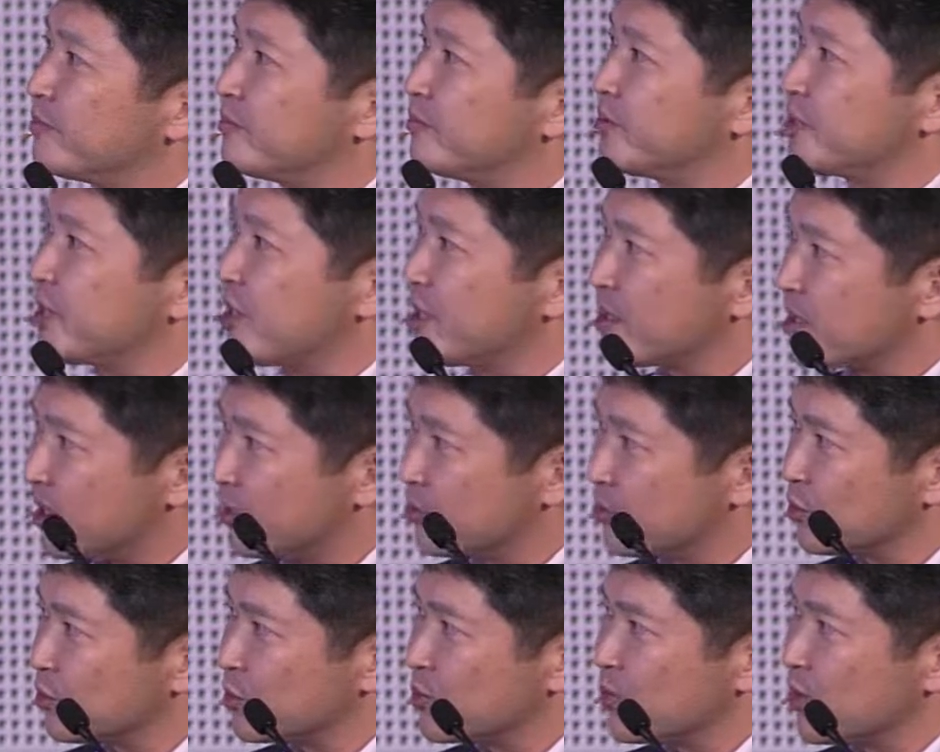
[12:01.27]
second
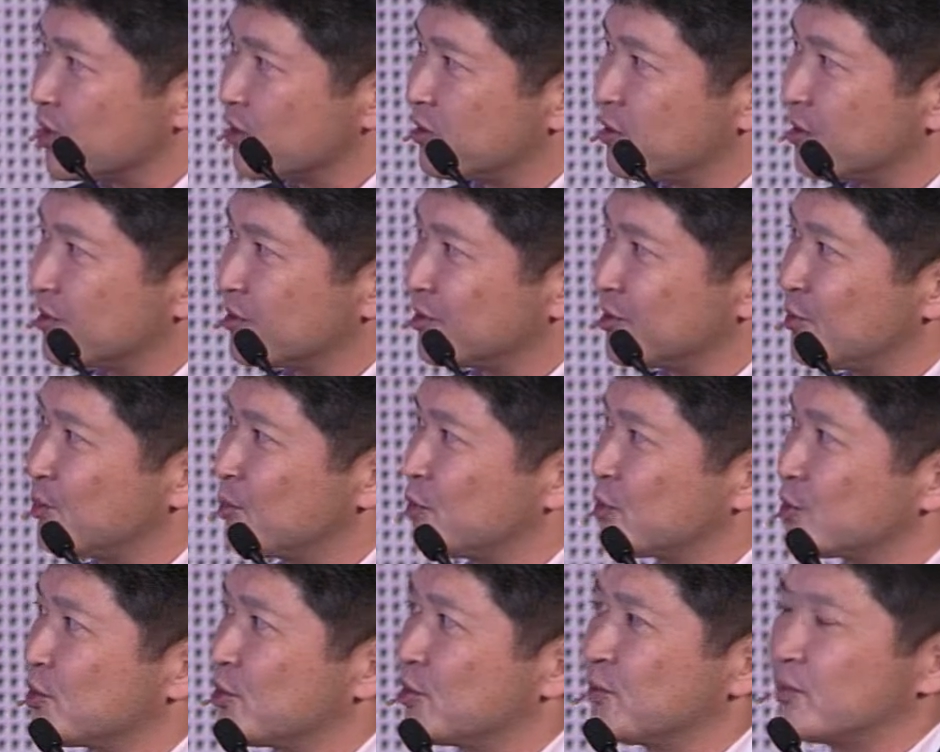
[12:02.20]
PEGylated
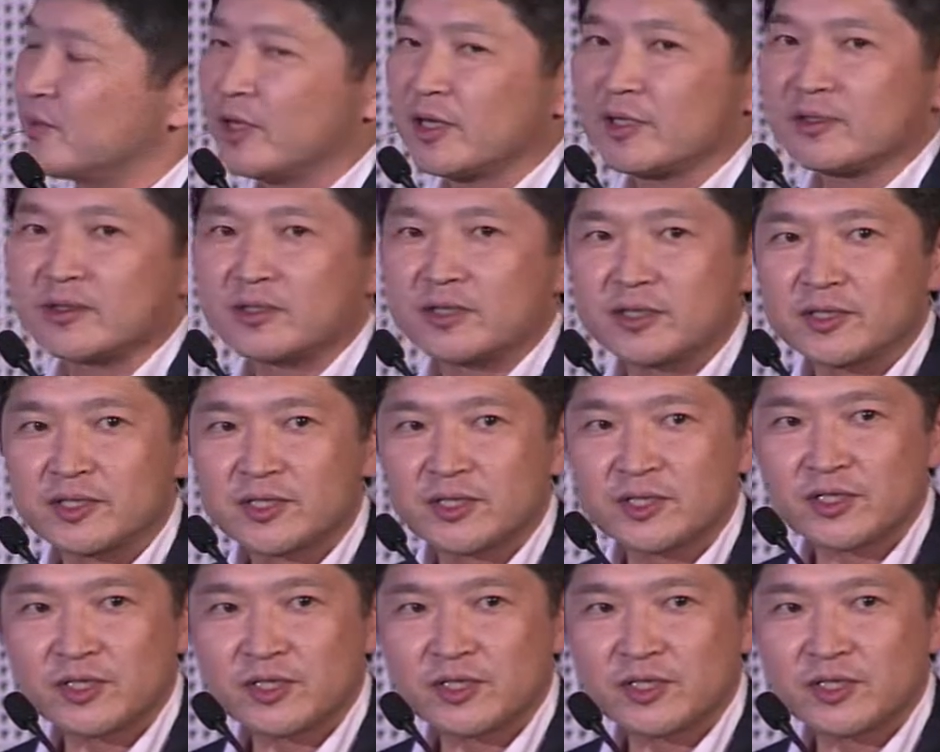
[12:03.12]
liposome at the